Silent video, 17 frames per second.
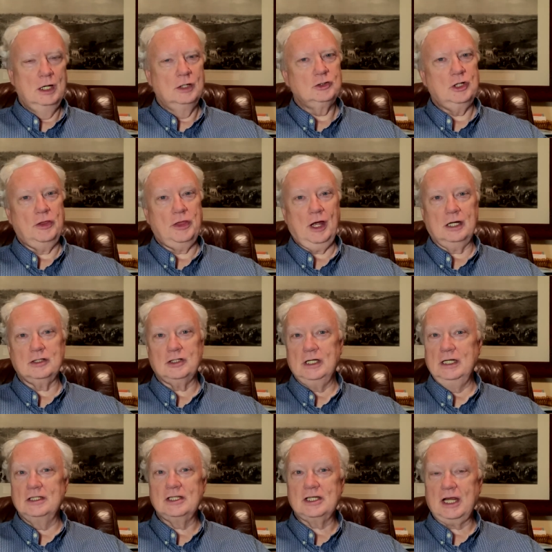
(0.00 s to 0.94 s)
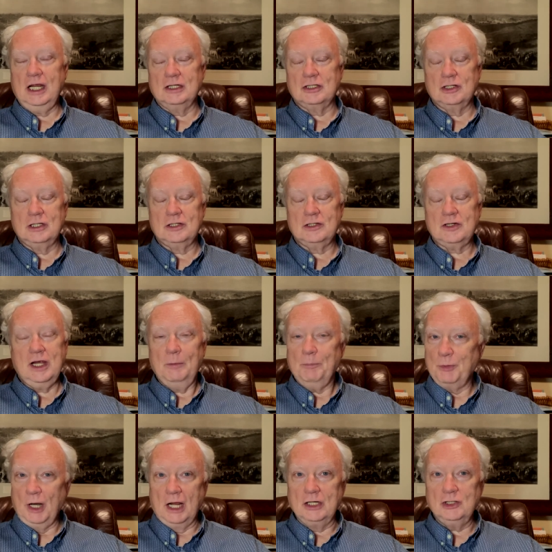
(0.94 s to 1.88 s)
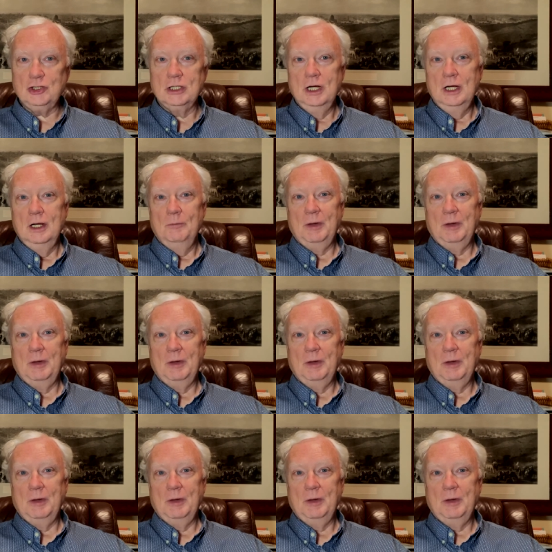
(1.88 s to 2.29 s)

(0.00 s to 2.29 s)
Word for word: She thought she'd skip lunch